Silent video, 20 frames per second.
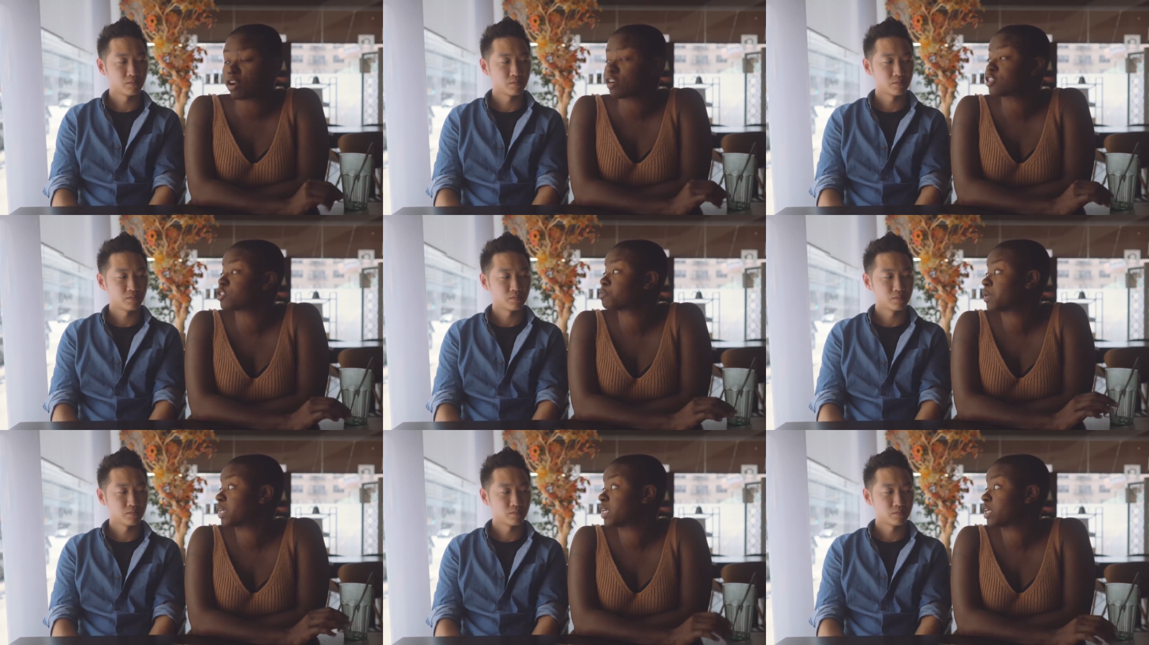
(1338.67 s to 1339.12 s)
Speaker 1: are
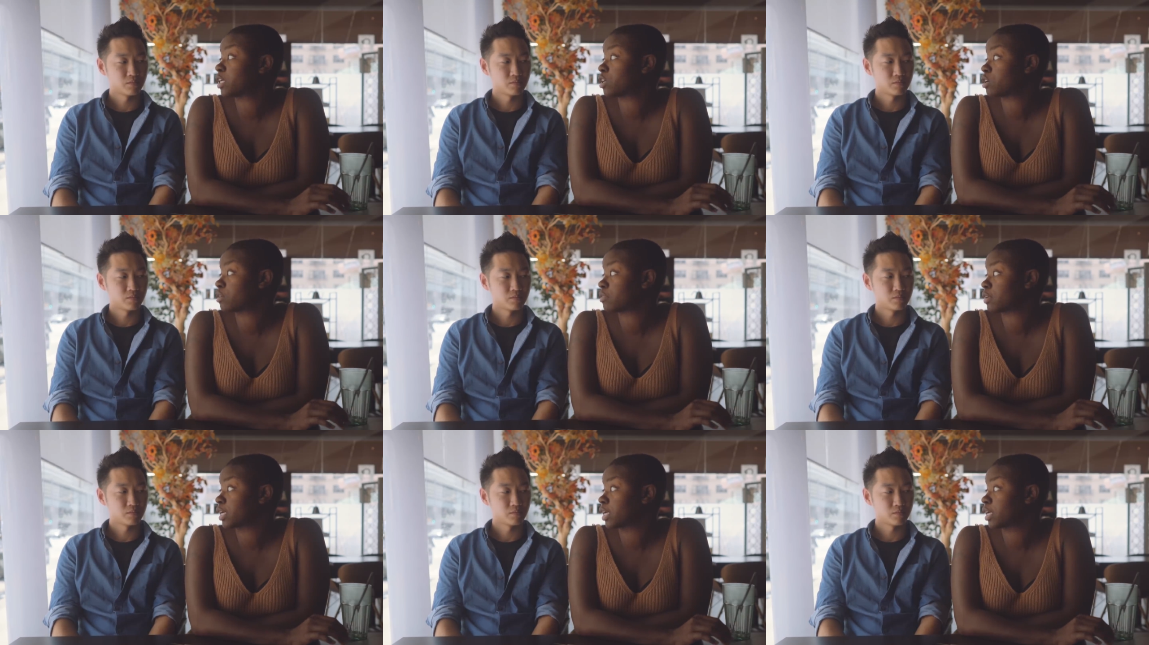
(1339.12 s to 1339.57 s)
speaking
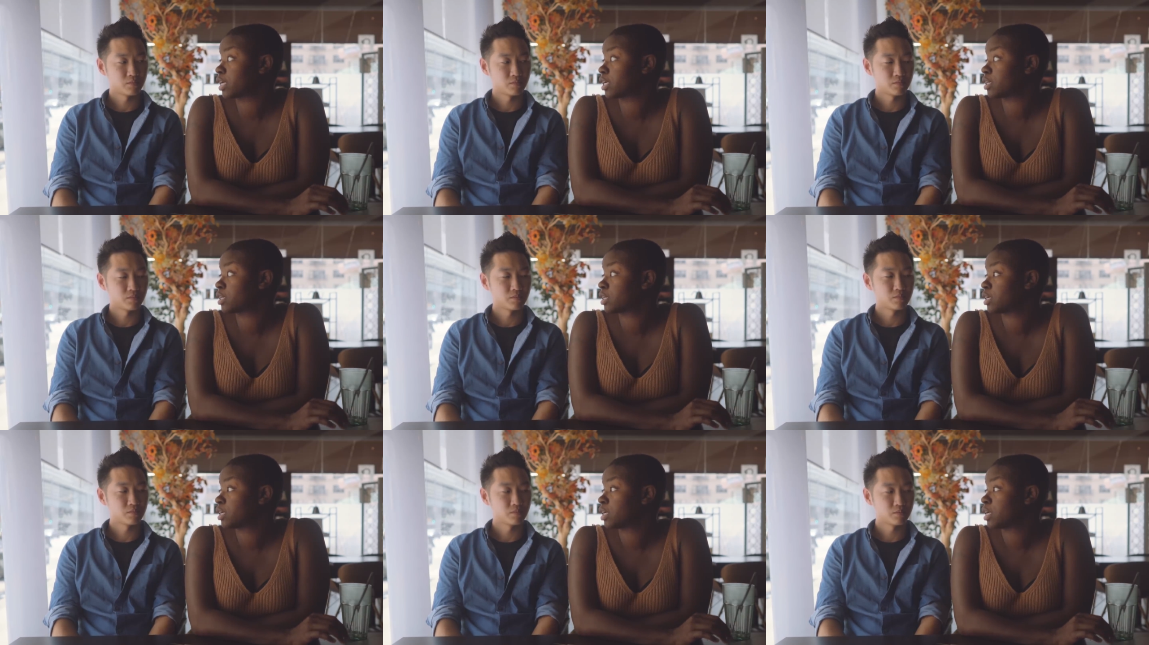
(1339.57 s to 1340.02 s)

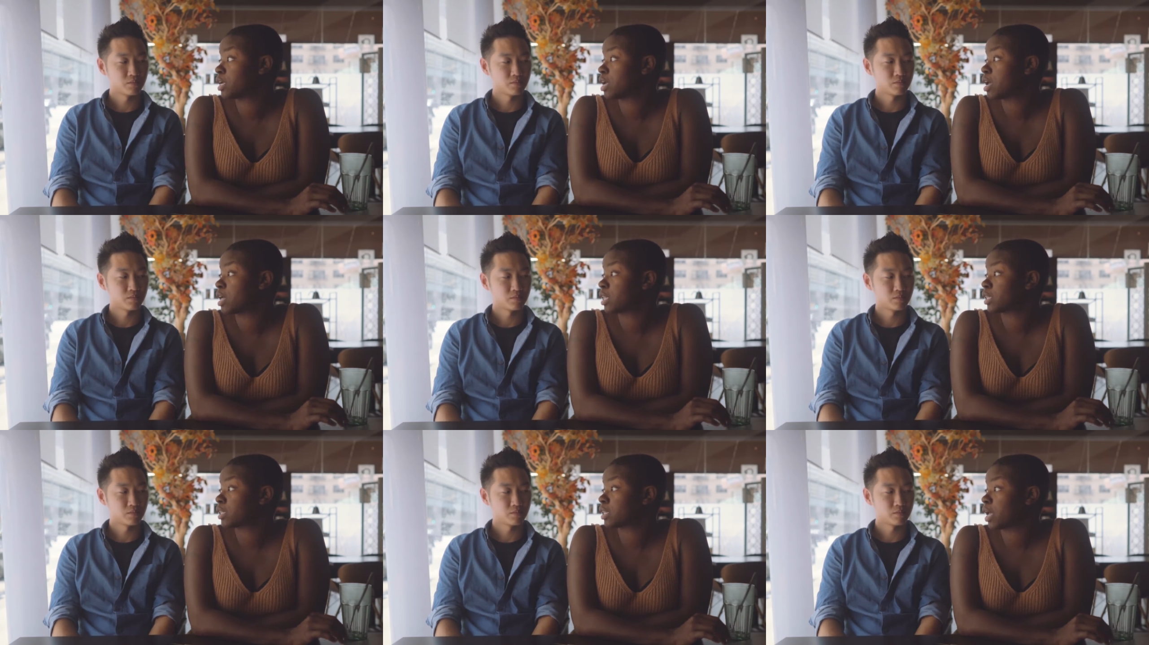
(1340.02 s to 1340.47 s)
Korean,
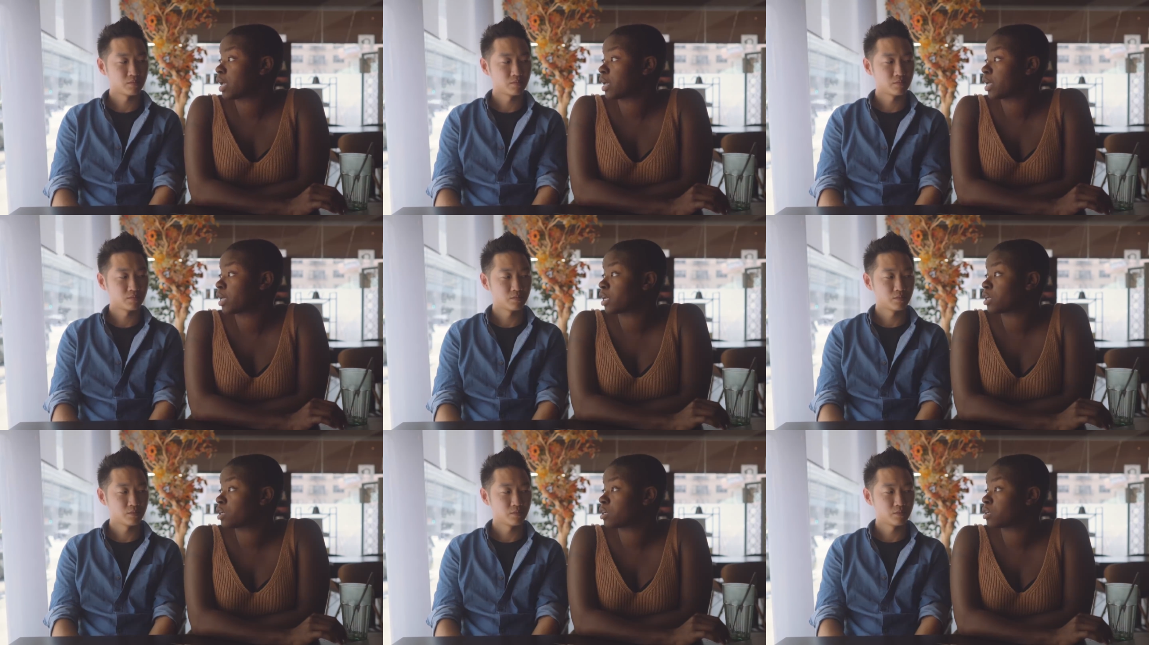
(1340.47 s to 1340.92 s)

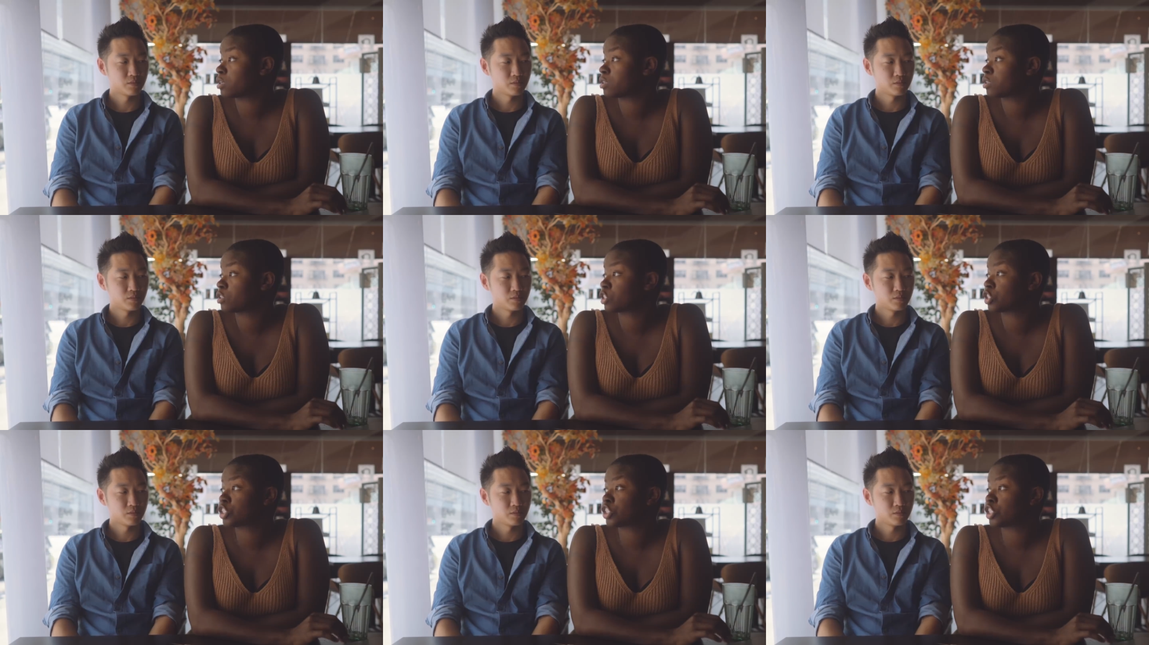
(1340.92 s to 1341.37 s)
like
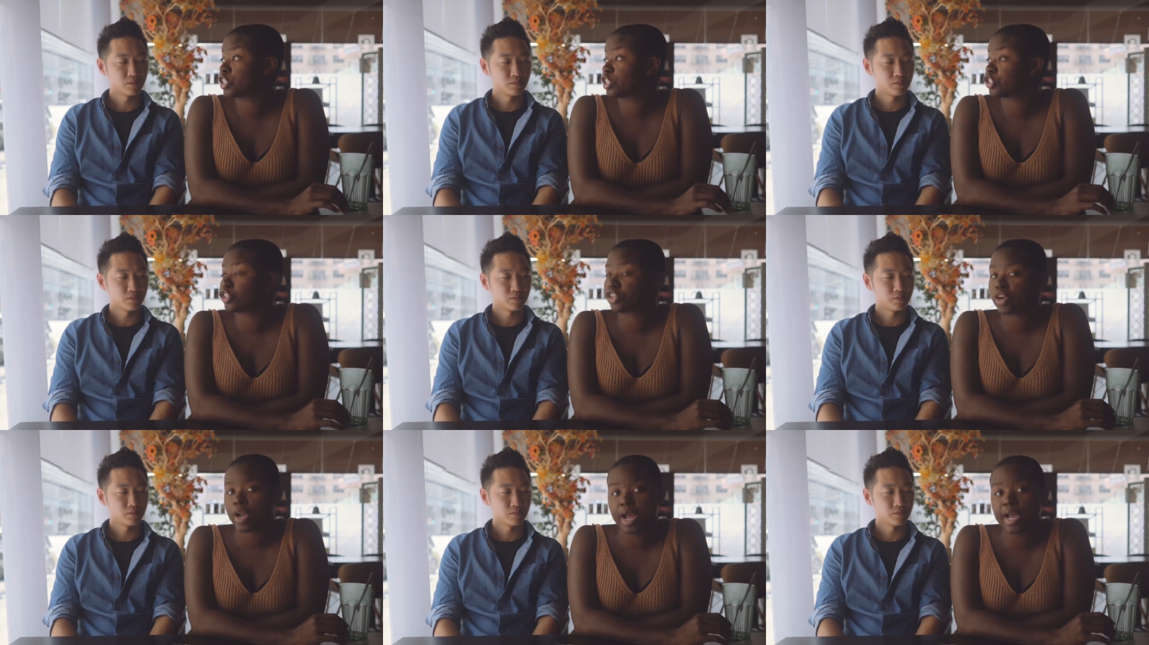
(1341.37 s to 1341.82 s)
she
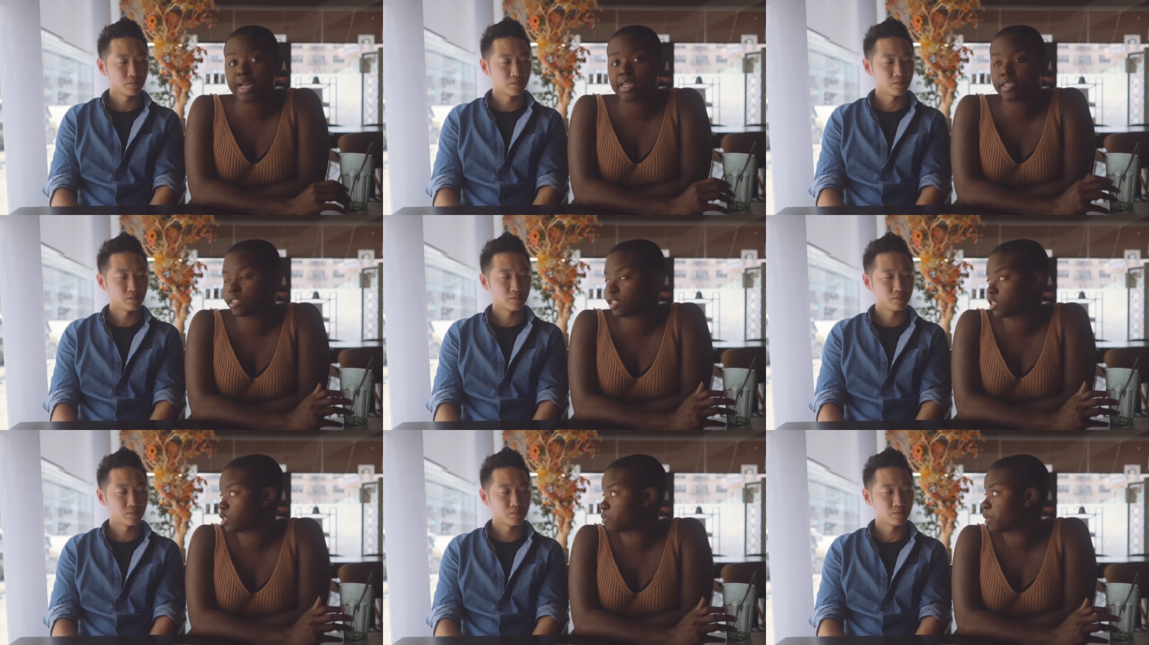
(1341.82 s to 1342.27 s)

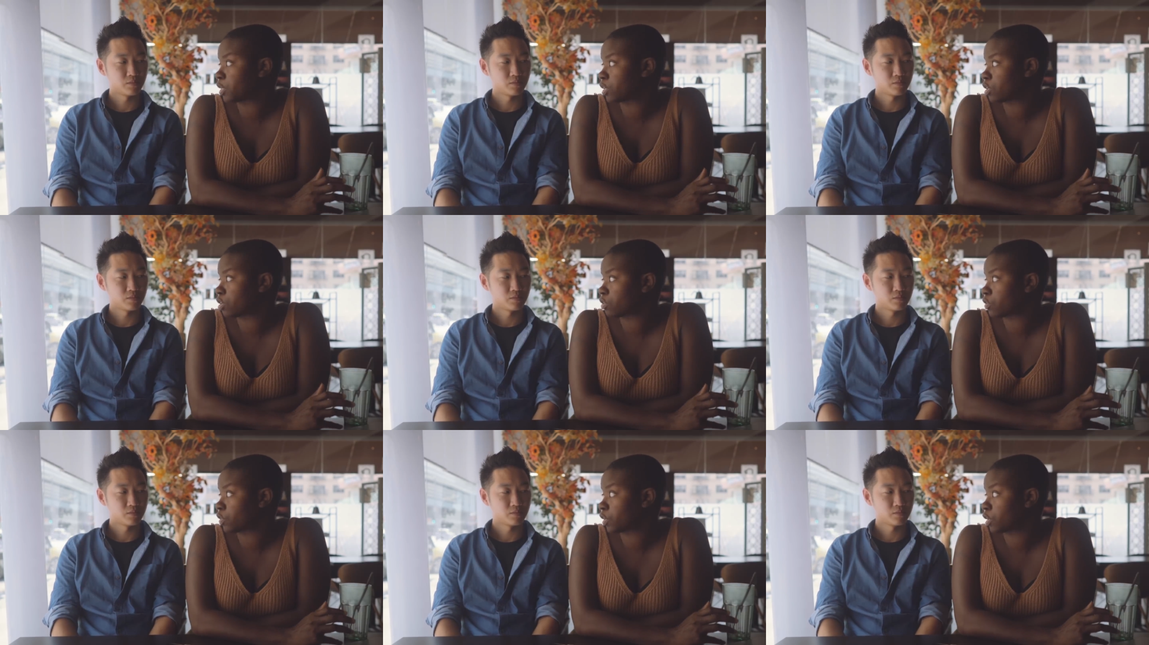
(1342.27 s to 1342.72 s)
tries to speak
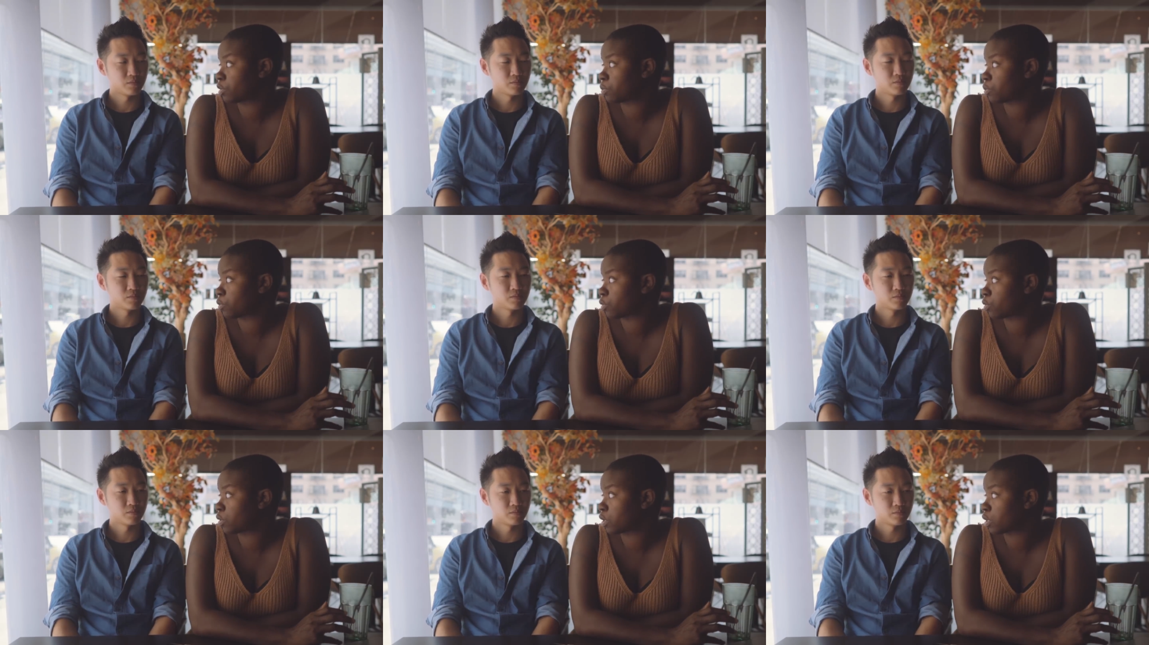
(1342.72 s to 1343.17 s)
Korean
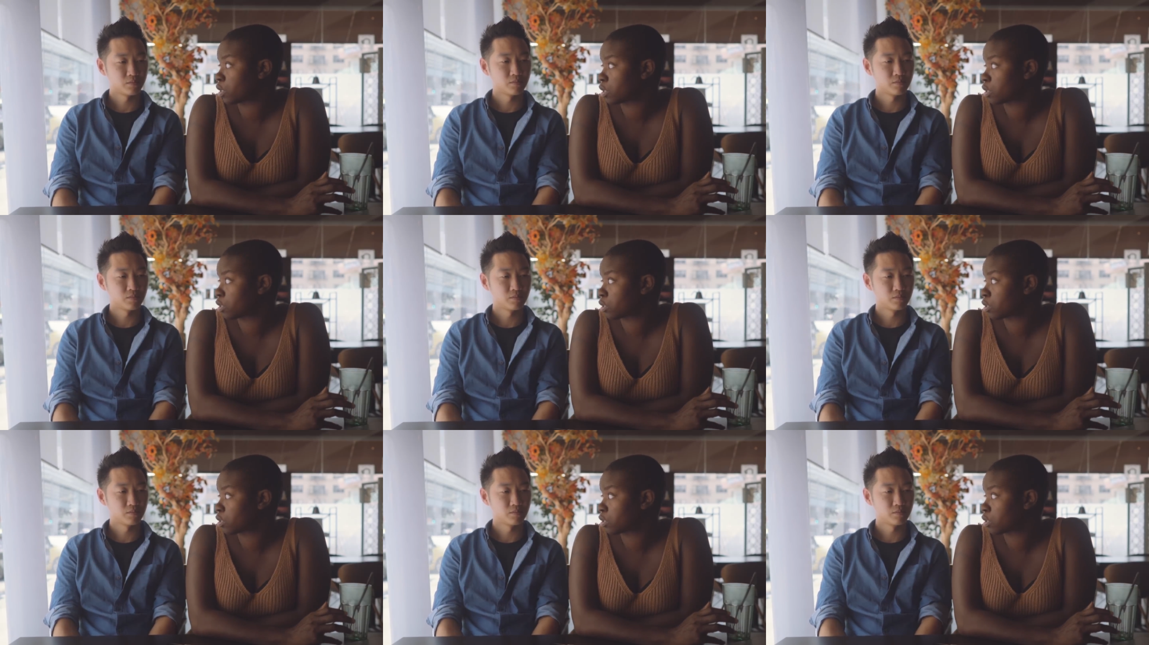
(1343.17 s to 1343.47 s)
more.